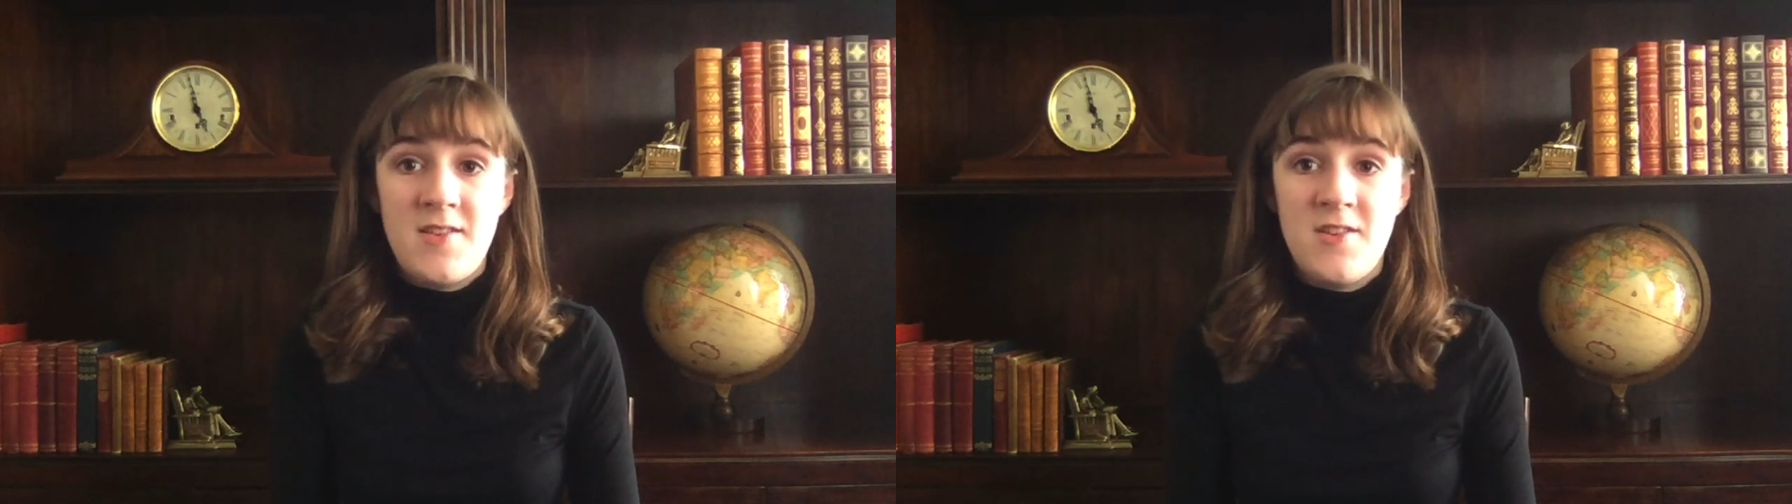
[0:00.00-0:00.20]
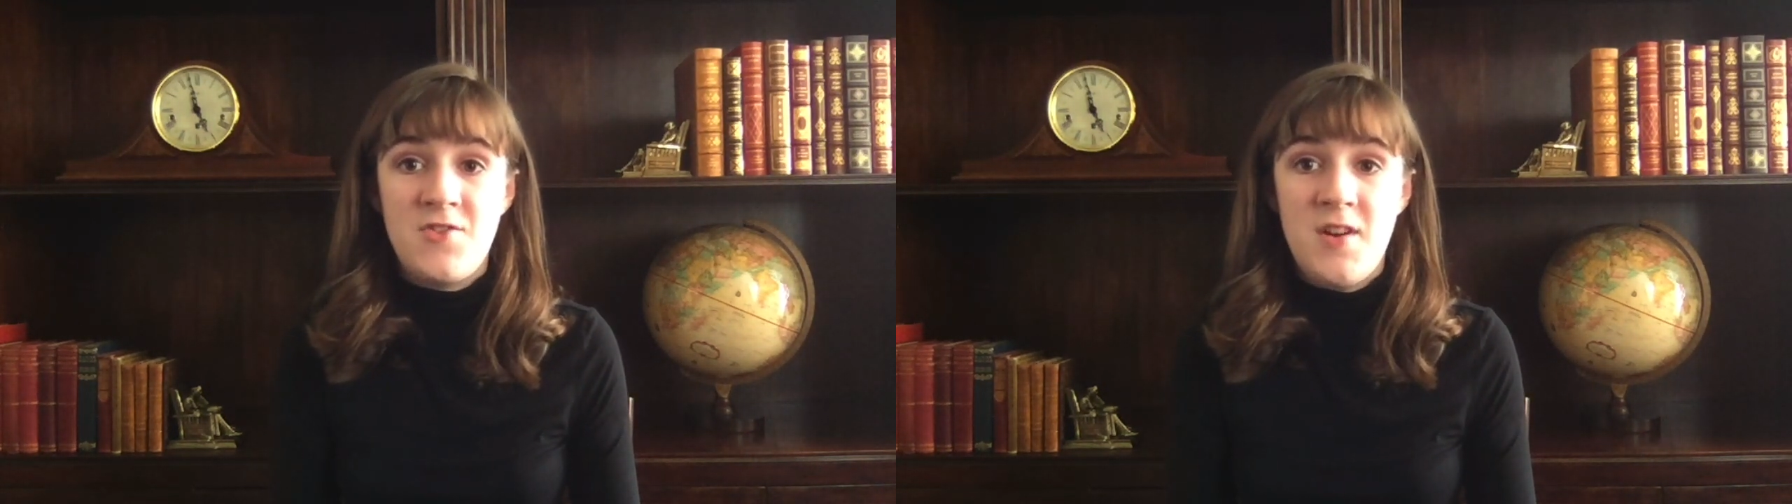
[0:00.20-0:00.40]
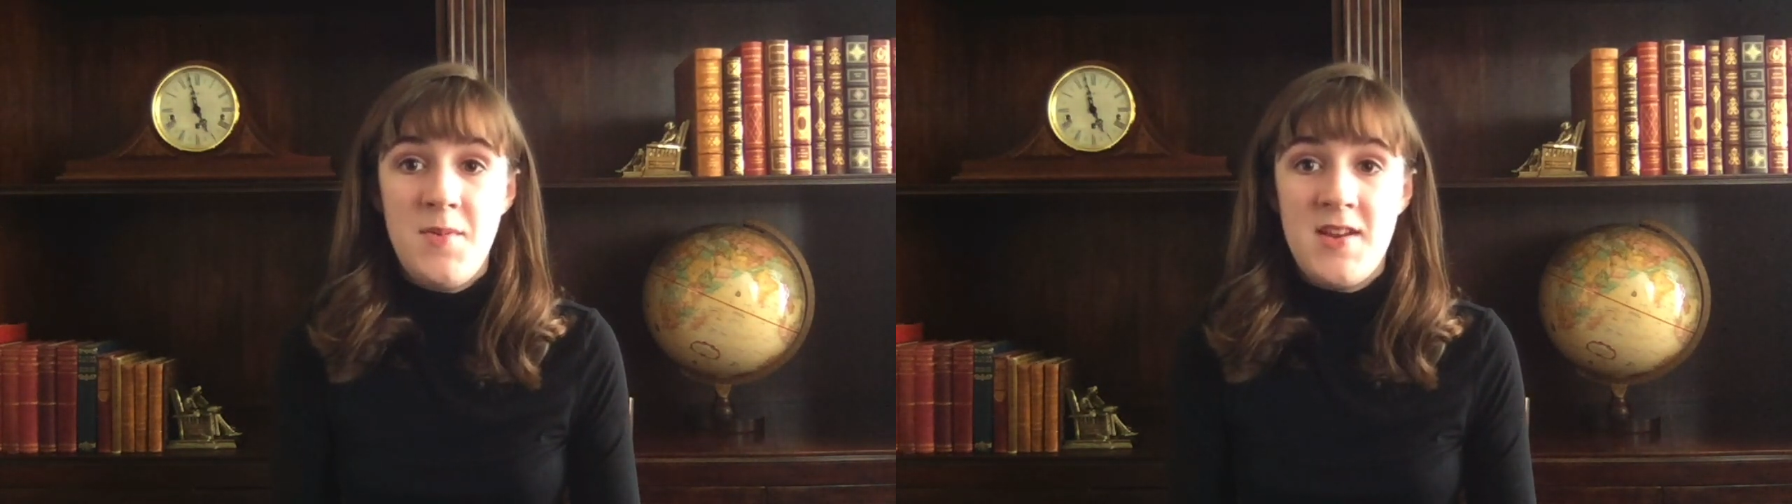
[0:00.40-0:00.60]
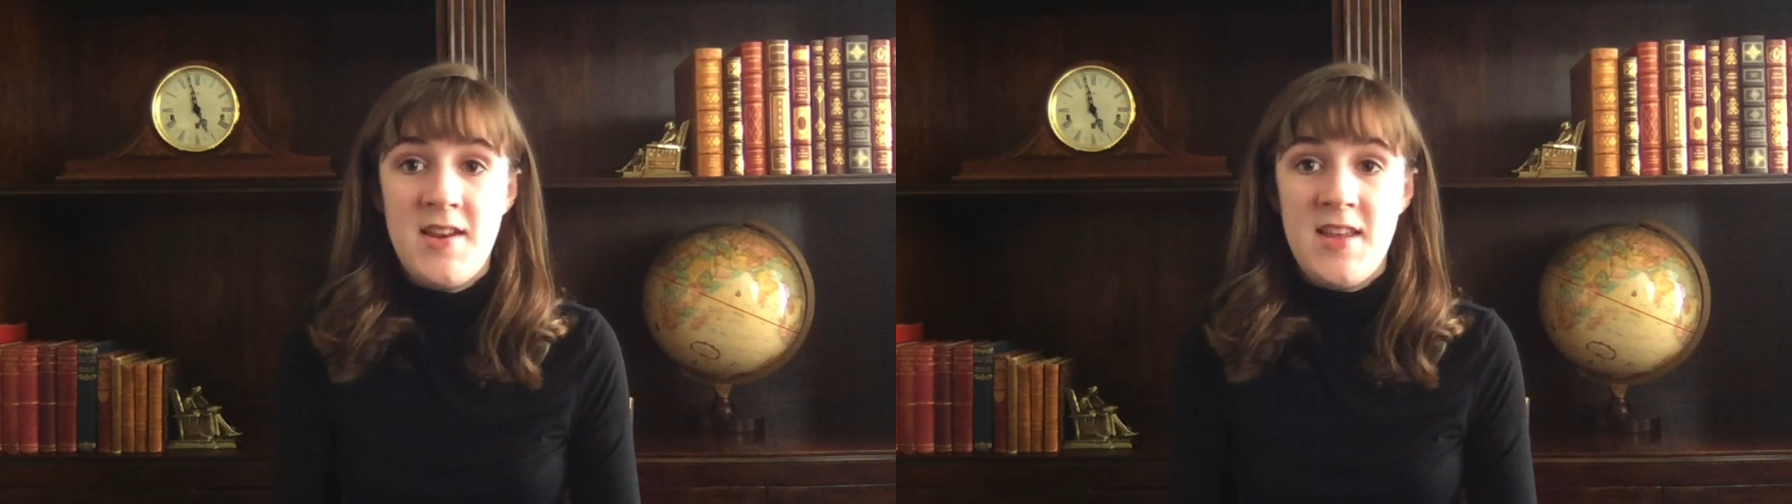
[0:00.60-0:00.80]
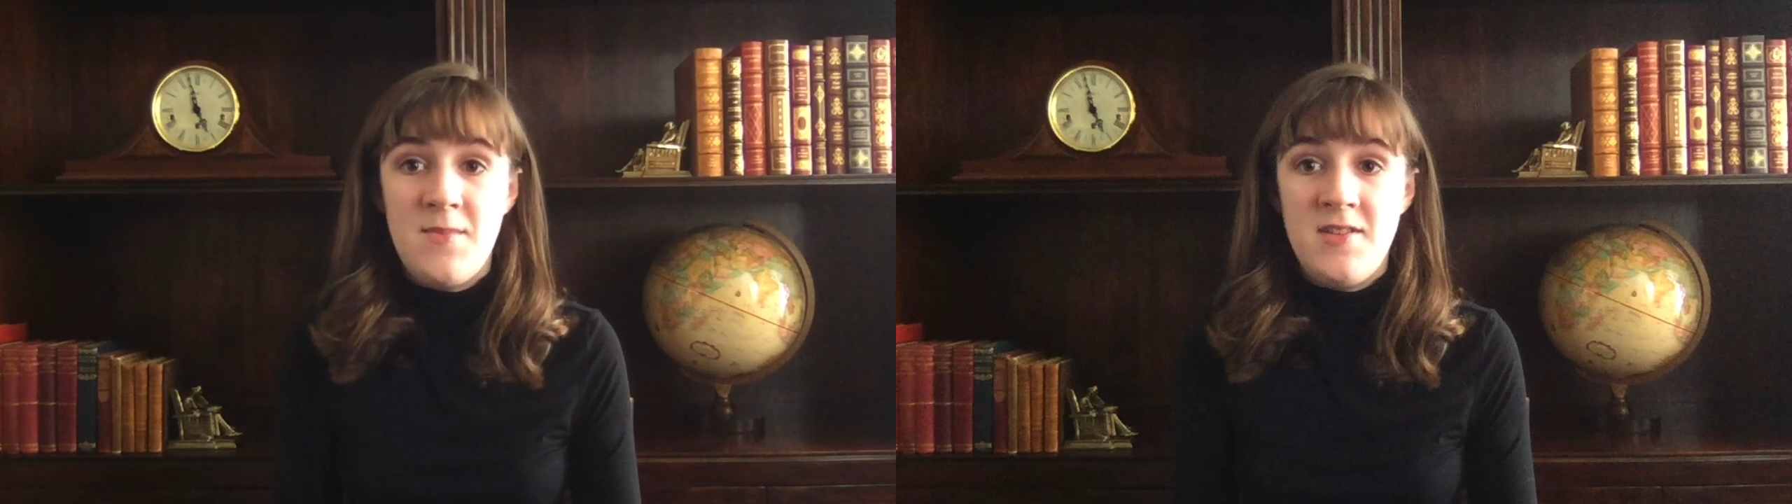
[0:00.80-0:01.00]

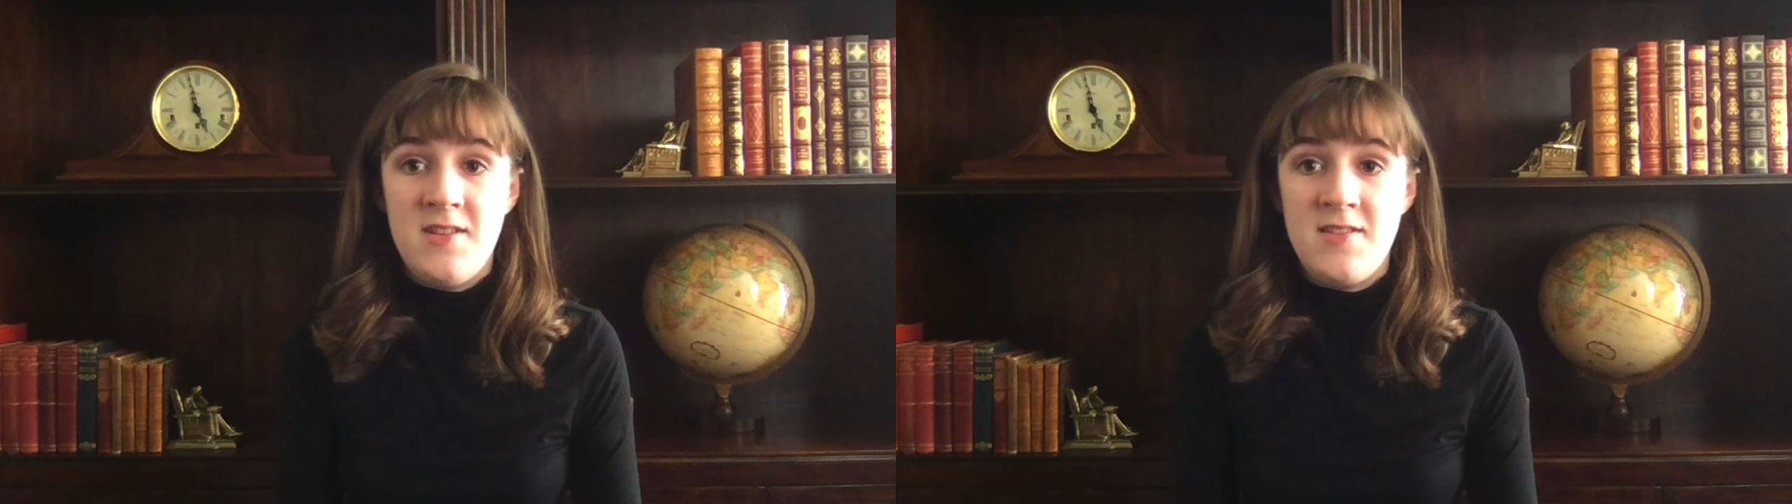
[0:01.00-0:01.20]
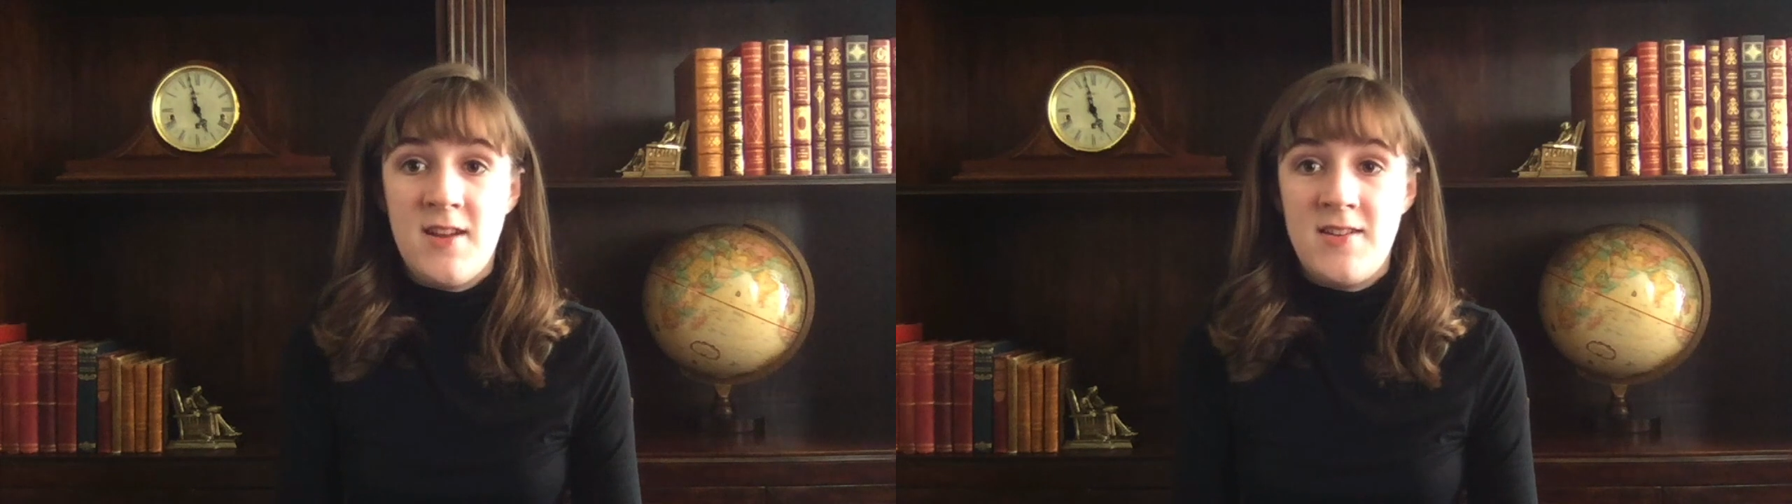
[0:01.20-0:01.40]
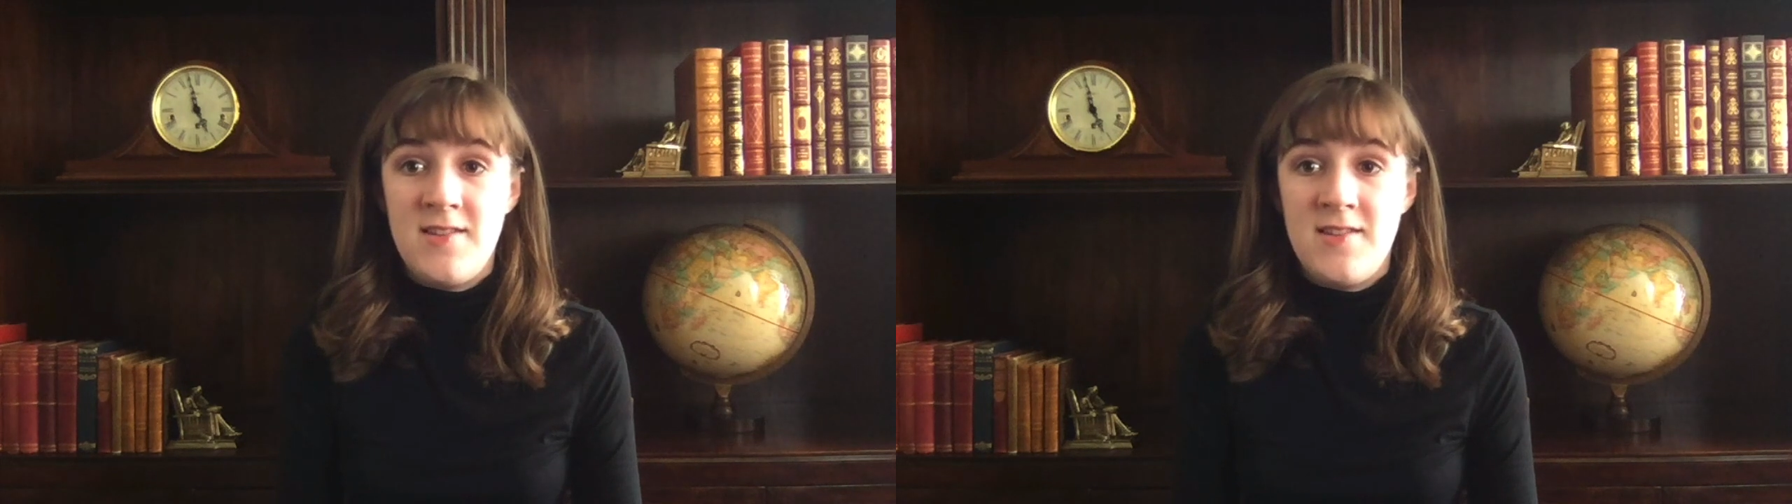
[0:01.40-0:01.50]
distributed images such